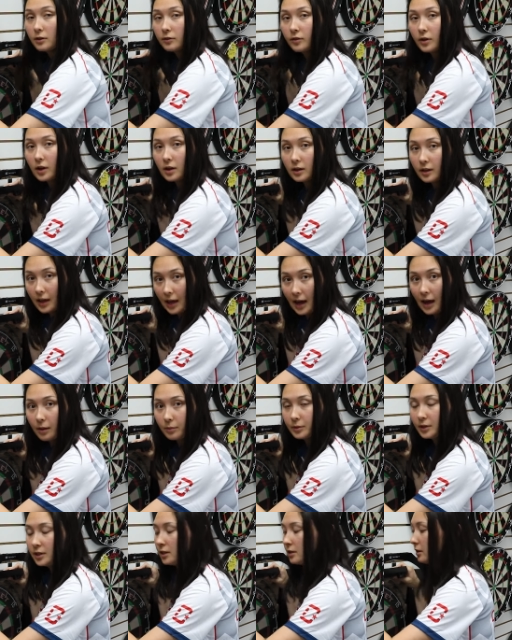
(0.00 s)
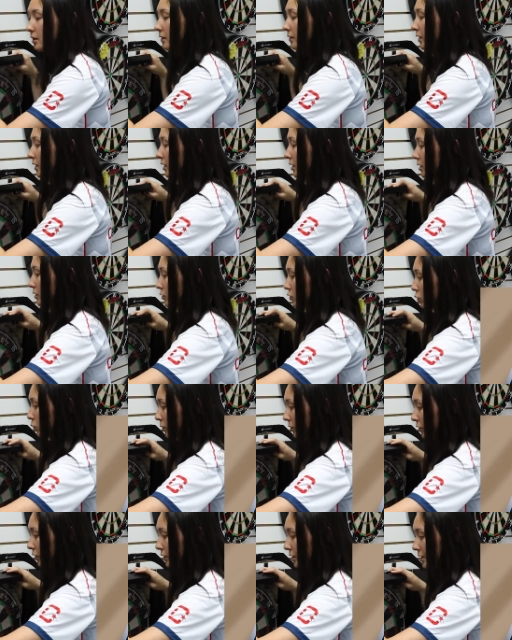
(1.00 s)
of a cabinet, and then it can
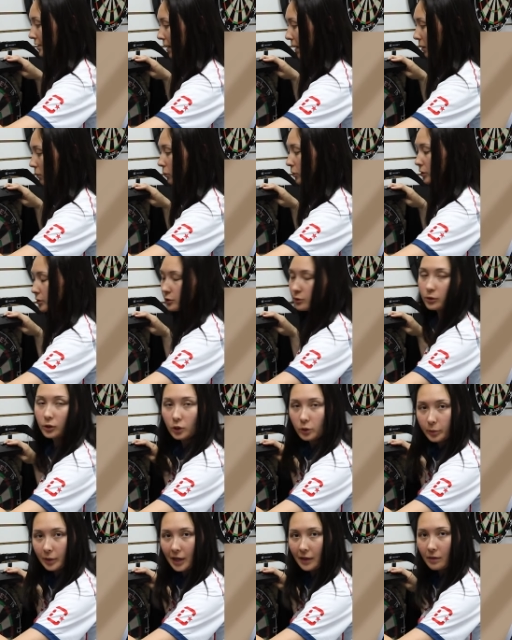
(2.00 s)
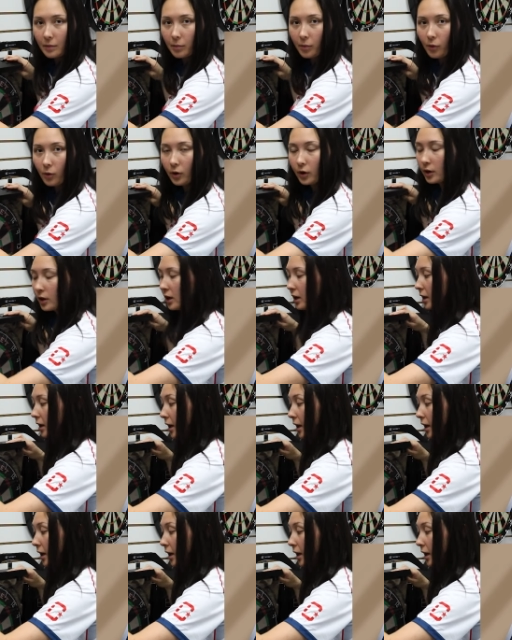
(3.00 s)
swivel downward to illuminate the board,